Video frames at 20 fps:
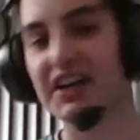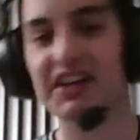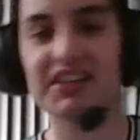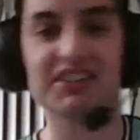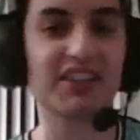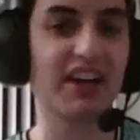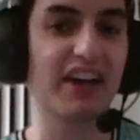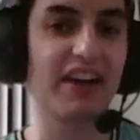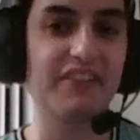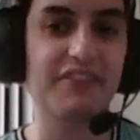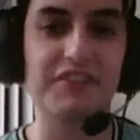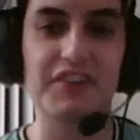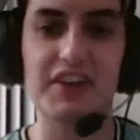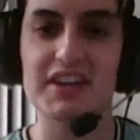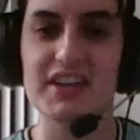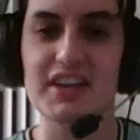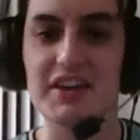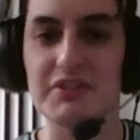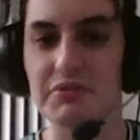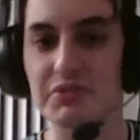I
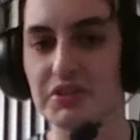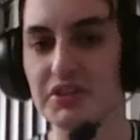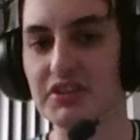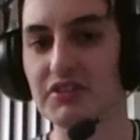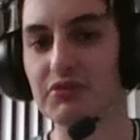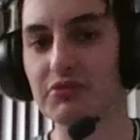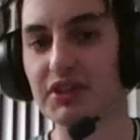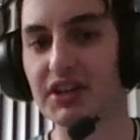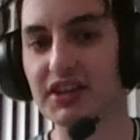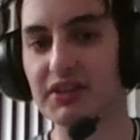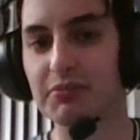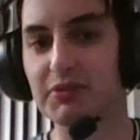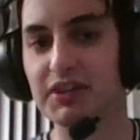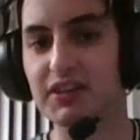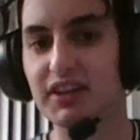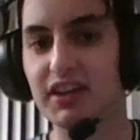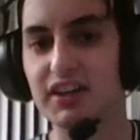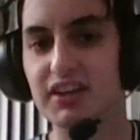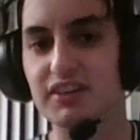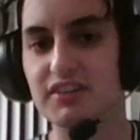can't really recommend that
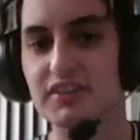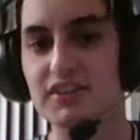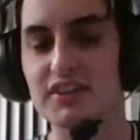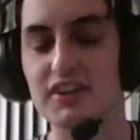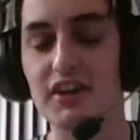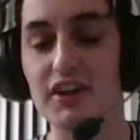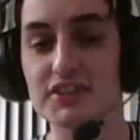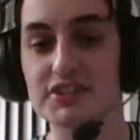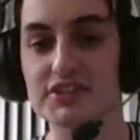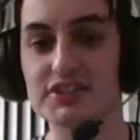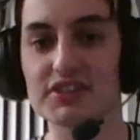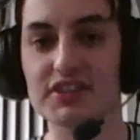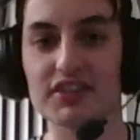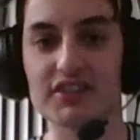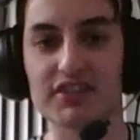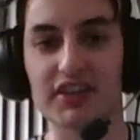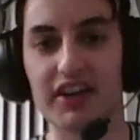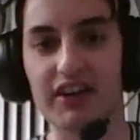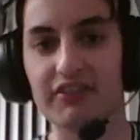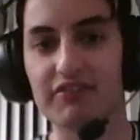in good conscience because I have